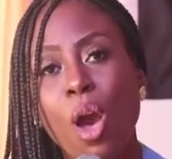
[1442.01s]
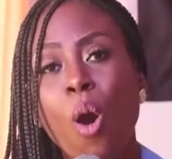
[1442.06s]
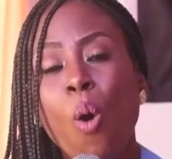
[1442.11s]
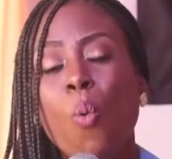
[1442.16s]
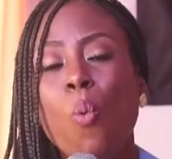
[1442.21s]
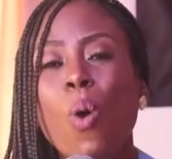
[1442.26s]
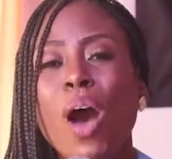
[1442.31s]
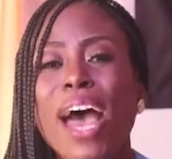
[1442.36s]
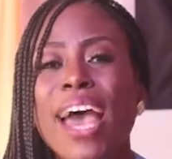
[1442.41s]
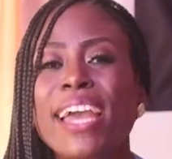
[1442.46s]

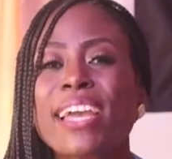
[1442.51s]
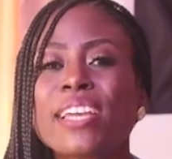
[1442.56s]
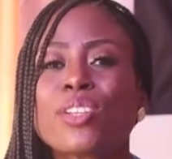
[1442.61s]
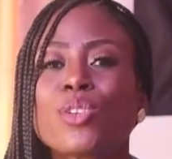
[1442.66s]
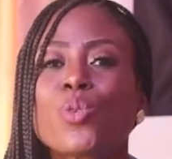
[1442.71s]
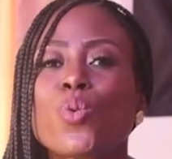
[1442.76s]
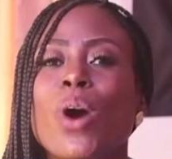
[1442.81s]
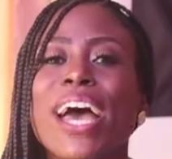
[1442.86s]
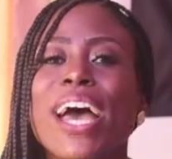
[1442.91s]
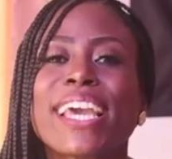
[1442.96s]
Why
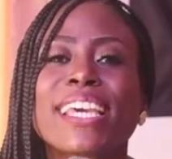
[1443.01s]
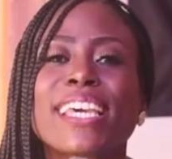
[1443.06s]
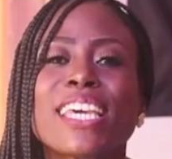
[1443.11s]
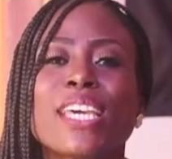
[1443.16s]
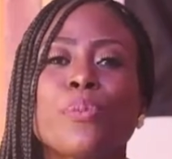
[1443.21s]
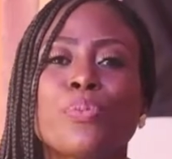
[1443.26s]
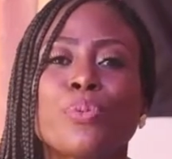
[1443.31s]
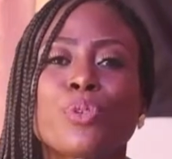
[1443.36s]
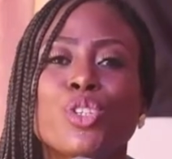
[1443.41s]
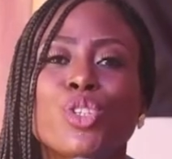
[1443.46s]
do I
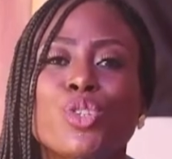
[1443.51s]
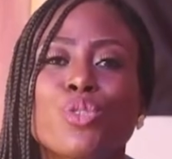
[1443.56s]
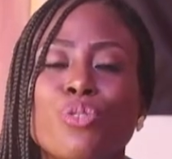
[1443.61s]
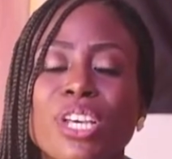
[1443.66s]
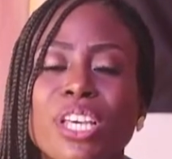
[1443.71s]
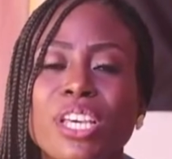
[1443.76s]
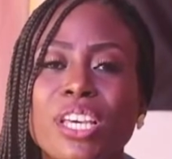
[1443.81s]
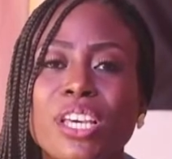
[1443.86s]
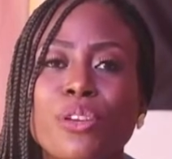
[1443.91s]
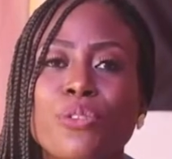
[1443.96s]
keep
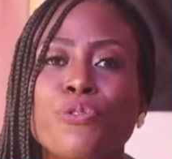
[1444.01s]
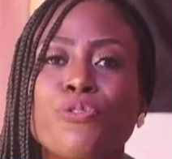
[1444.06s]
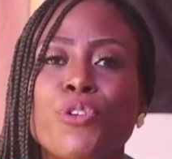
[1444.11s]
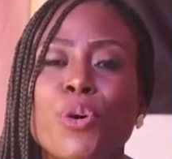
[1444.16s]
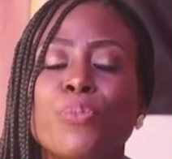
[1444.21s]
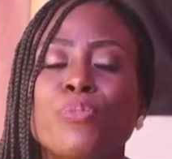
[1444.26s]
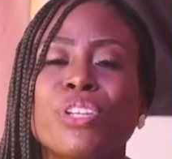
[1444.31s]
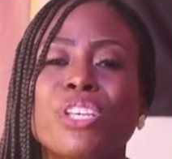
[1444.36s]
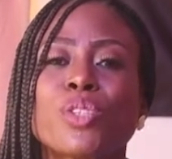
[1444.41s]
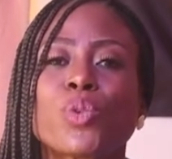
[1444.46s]
drinking
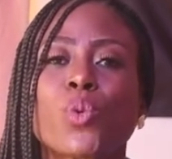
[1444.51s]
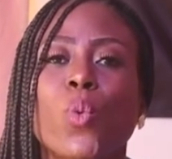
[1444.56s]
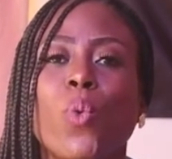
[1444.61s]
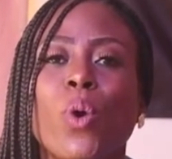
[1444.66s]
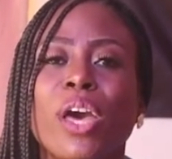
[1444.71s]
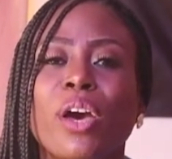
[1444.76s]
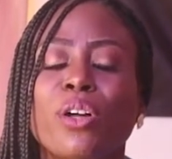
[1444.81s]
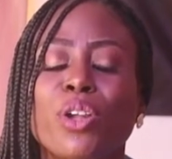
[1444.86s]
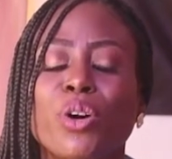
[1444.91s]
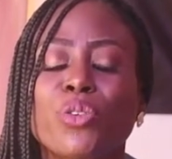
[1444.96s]
from this
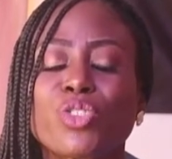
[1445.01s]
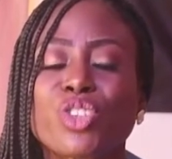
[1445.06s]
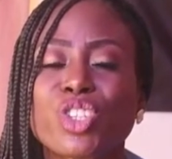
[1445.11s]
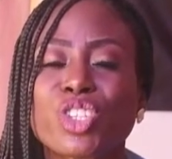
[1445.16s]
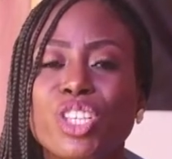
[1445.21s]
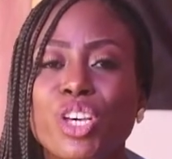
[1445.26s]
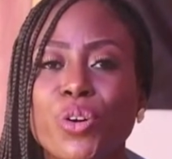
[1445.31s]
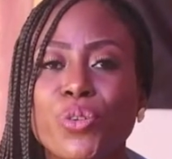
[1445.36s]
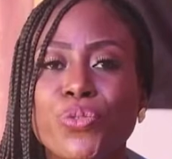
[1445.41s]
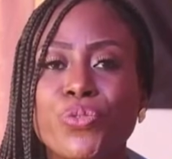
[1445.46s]
well of
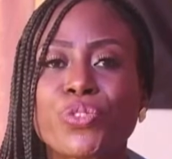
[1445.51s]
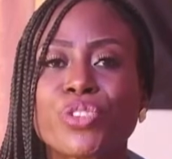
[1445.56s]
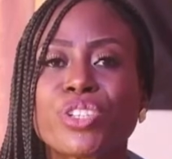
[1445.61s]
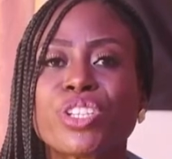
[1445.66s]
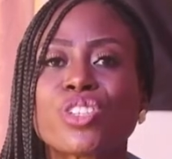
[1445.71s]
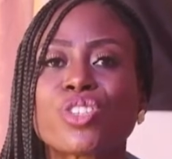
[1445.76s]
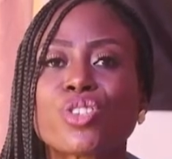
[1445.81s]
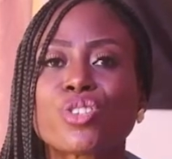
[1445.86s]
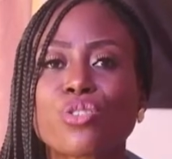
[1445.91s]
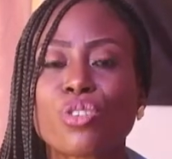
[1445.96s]
self
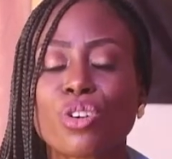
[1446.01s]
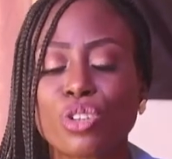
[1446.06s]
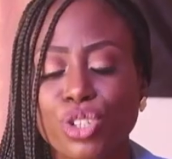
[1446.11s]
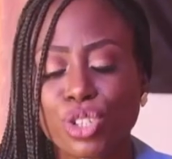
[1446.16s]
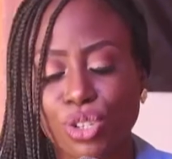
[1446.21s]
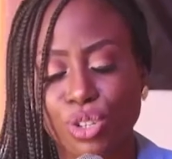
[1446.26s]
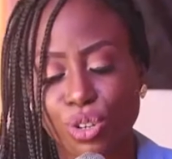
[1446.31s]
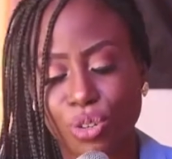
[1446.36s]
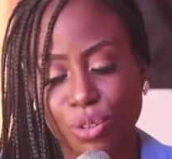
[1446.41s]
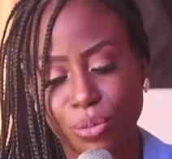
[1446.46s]

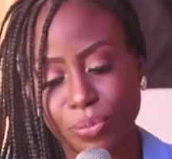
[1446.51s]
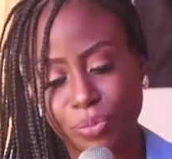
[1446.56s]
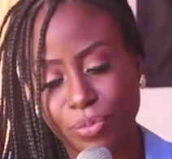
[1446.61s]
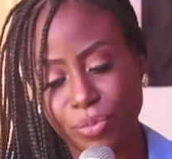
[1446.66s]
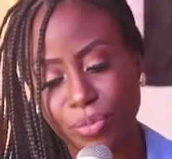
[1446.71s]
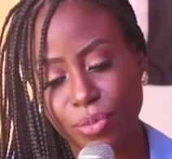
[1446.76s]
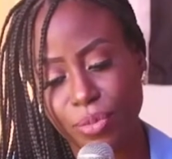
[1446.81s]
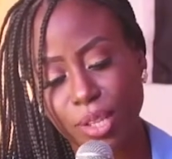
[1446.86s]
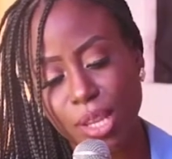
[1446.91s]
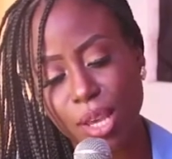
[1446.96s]
destruction?
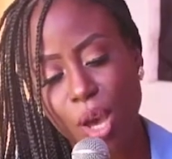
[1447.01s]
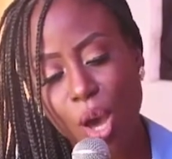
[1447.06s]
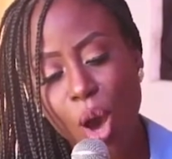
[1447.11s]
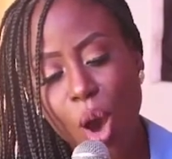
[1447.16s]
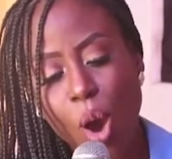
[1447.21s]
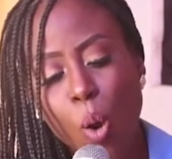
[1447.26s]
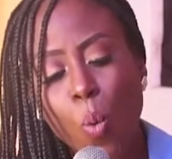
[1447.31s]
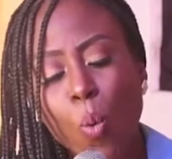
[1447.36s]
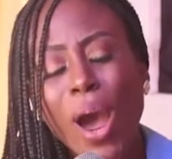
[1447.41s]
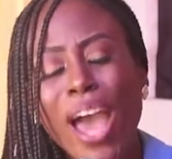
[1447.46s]

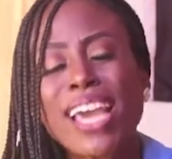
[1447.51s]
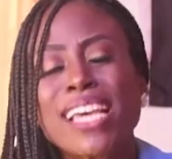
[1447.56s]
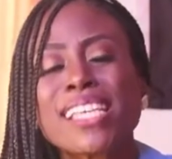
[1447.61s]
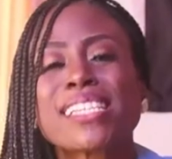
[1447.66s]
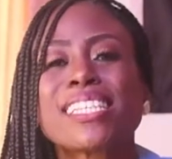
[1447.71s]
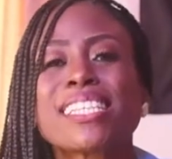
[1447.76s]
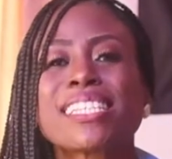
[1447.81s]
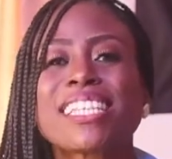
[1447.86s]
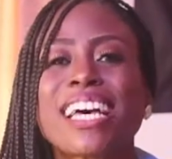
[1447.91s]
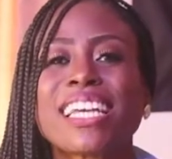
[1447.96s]
Why is
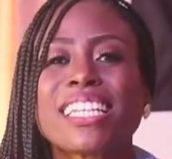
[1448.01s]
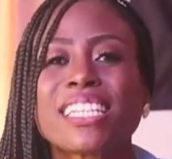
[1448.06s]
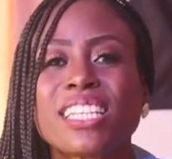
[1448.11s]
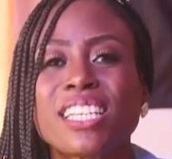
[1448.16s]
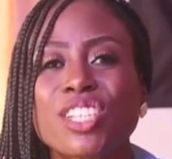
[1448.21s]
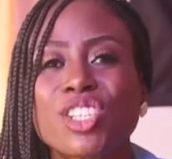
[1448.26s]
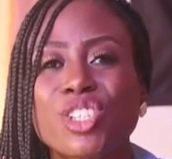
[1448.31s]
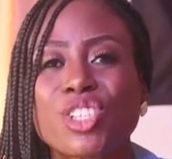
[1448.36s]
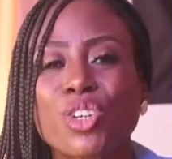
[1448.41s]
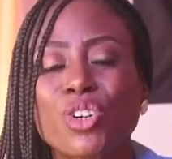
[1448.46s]
this
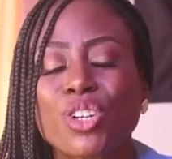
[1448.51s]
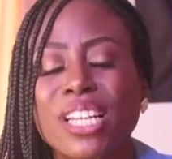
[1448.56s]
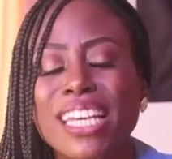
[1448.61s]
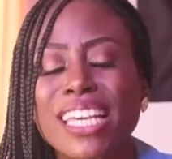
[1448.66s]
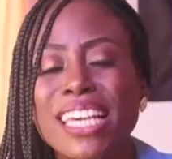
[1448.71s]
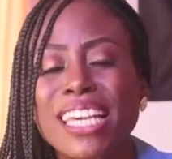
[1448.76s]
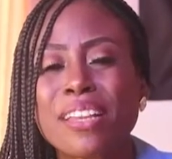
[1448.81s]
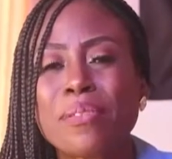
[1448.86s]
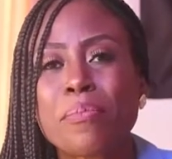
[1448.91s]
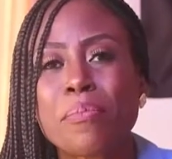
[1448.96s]
addiction
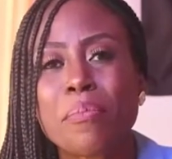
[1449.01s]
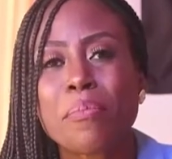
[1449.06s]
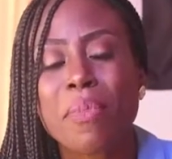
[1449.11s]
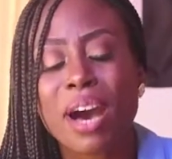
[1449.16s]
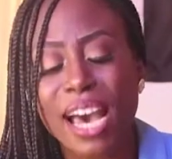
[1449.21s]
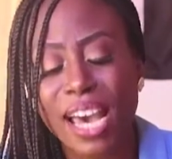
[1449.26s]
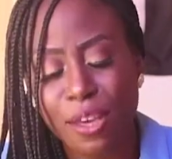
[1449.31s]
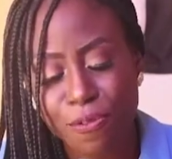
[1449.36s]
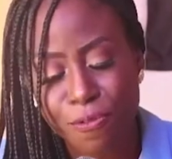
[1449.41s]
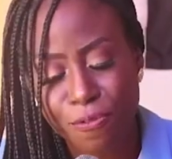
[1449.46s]
in
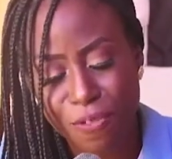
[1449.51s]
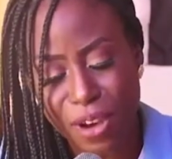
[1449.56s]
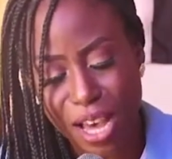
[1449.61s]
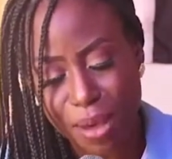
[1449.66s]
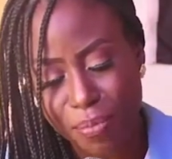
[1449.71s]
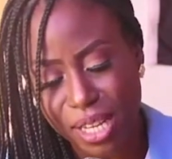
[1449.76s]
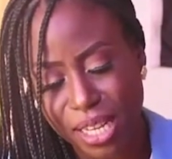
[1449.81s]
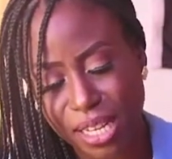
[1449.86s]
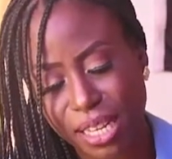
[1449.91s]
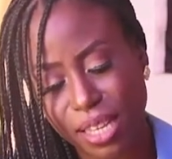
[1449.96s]
my
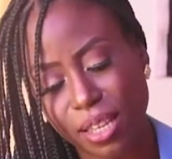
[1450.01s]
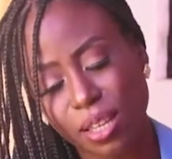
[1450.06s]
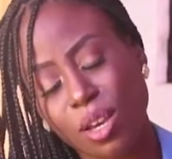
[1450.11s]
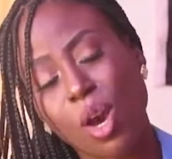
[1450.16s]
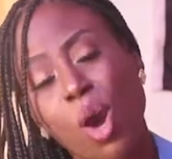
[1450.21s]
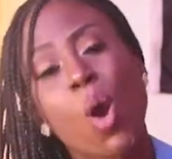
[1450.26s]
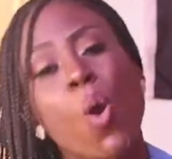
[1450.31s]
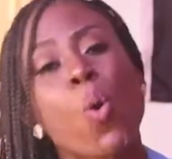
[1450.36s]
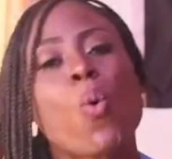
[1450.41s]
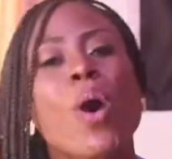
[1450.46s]
family?
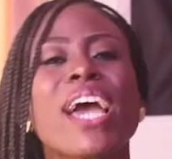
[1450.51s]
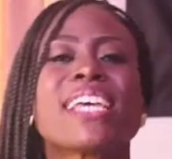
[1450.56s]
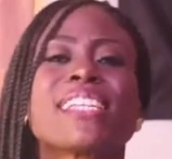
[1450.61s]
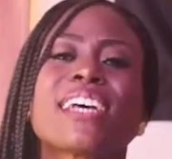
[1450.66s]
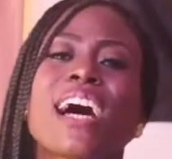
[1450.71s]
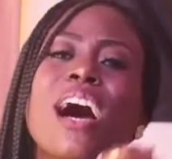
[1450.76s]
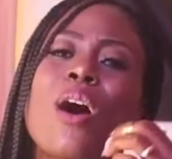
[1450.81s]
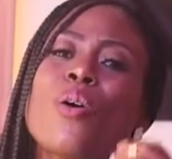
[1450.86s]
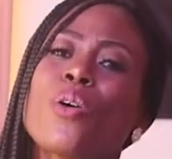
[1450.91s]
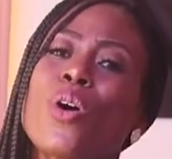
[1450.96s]
Why is
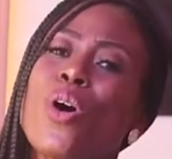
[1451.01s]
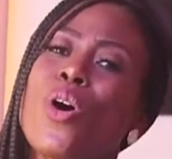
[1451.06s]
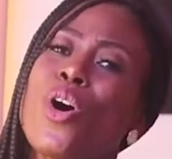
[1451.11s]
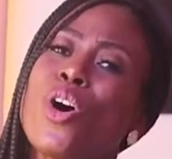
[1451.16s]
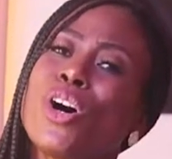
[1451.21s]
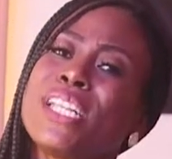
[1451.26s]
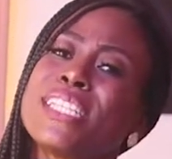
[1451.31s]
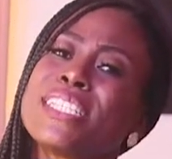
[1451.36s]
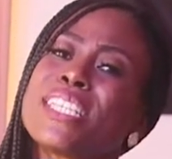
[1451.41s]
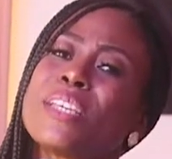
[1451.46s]

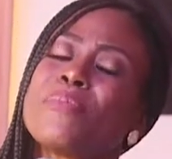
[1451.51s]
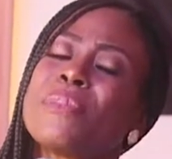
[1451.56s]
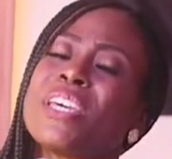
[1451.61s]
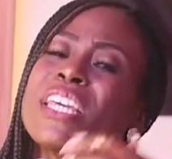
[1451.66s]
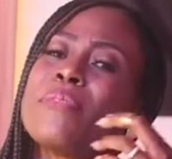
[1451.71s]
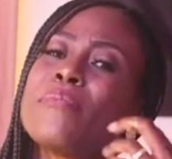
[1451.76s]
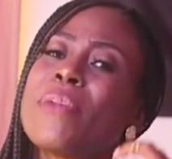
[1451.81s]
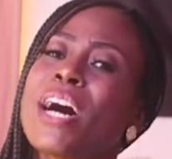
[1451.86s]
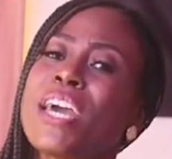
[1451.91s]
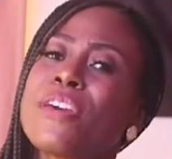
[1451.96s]
alcoholism
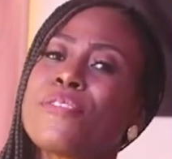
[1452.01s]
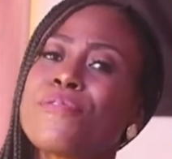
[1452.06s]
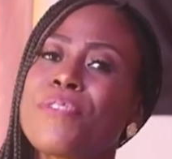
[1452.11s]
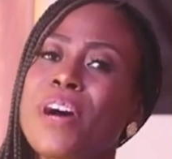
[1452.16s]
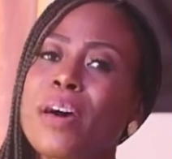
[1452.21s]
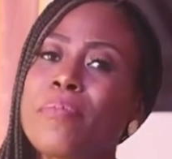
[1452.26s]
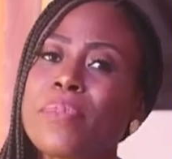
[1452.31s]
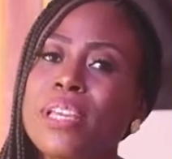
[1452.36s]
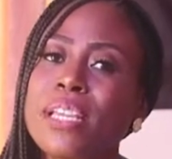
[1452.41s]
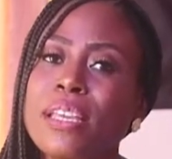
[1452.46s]
in my
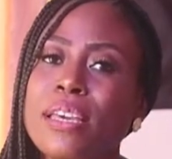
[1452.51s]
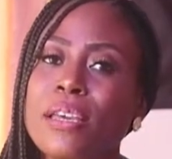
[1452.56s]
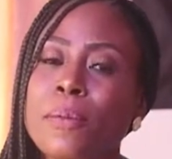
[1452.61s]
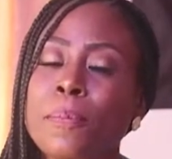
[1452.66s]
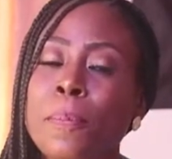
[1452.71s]
family?